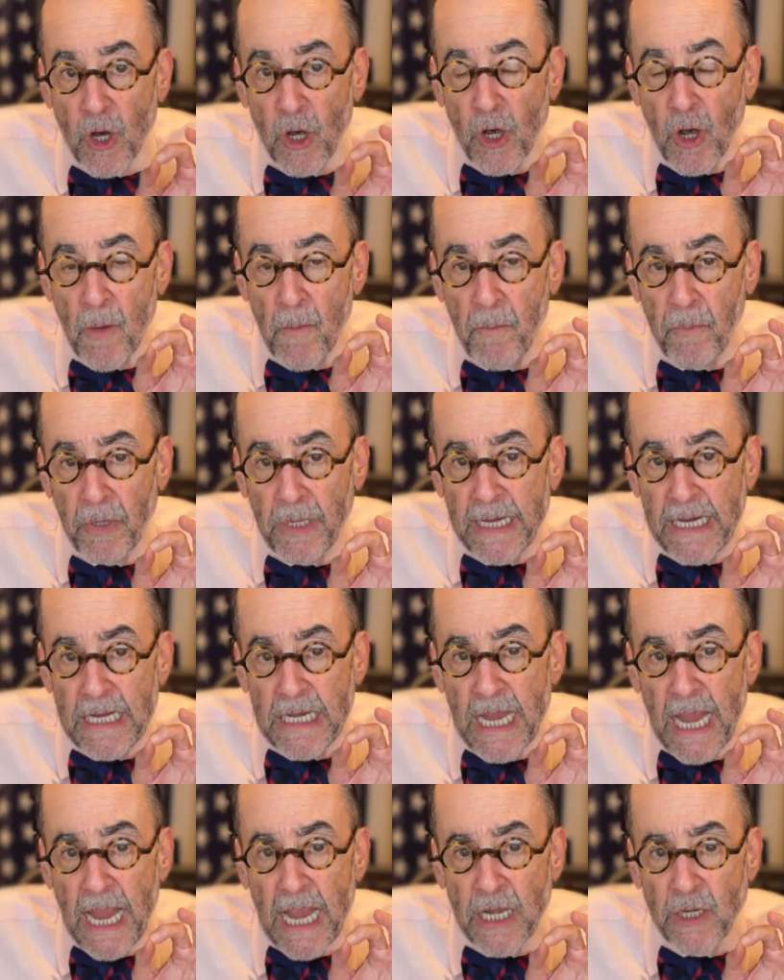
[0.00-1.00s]

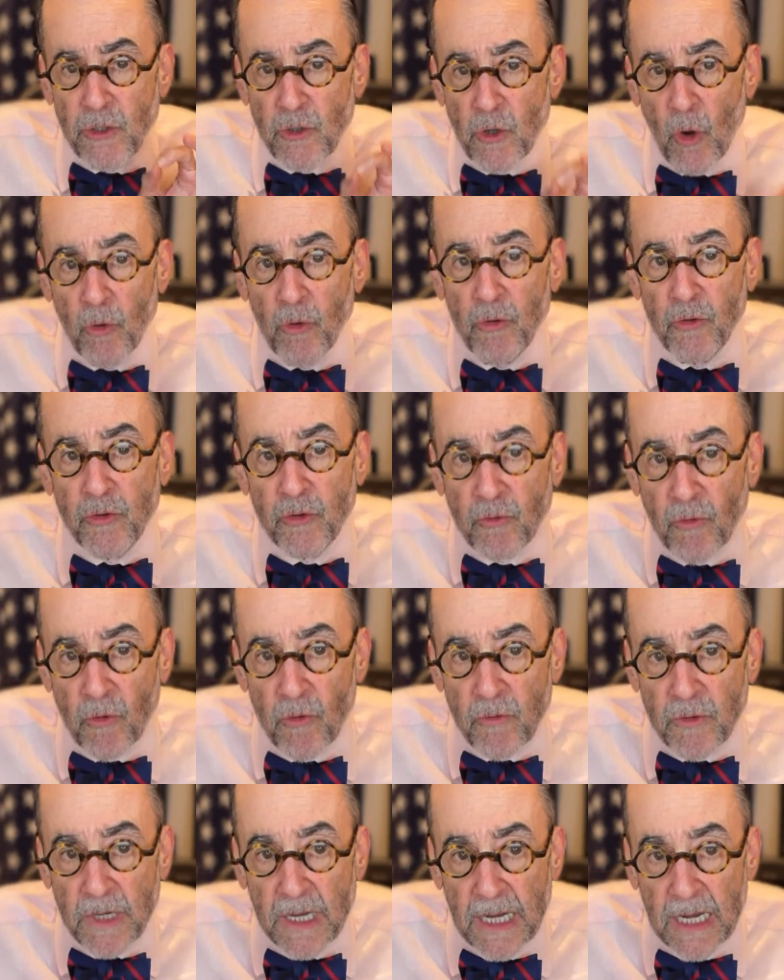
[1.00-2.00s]
complete and total
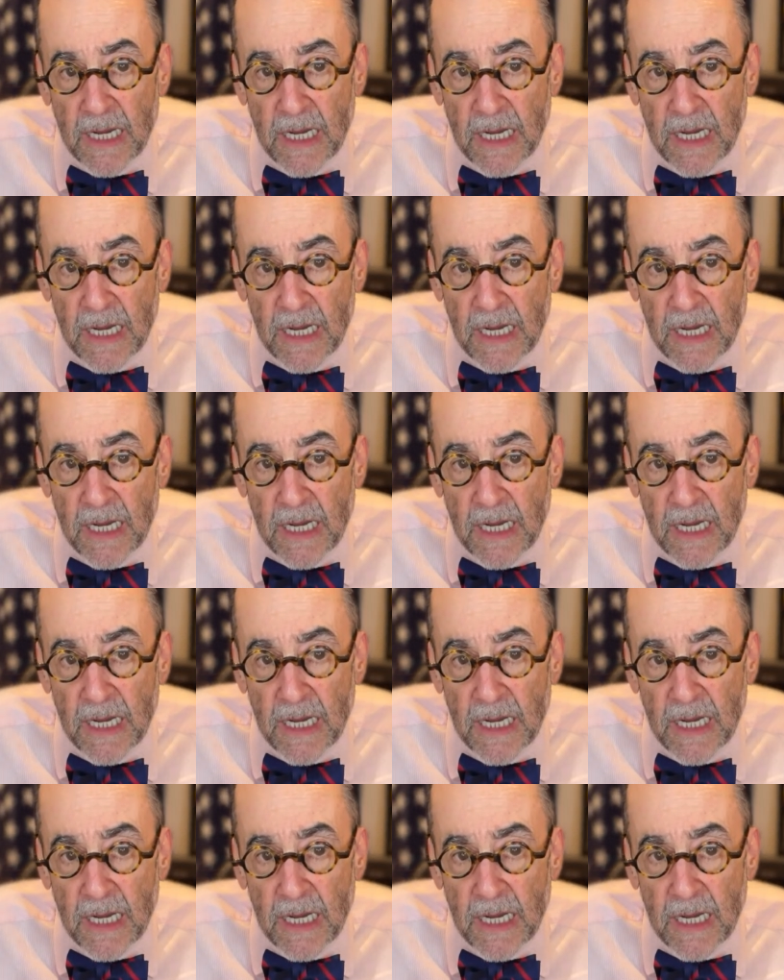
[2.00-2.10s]
scrutiny.